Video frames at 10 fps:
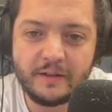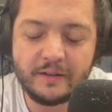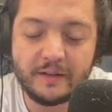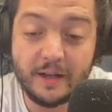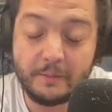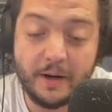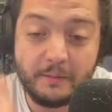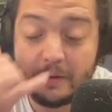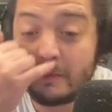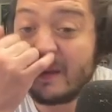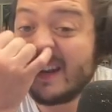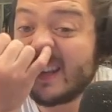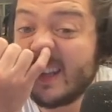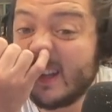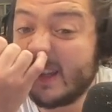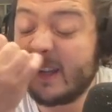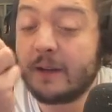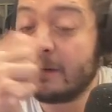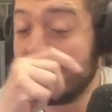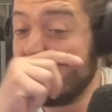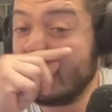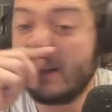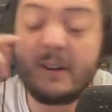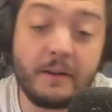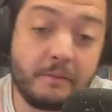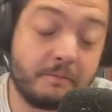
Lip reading: This guy probably made a killing and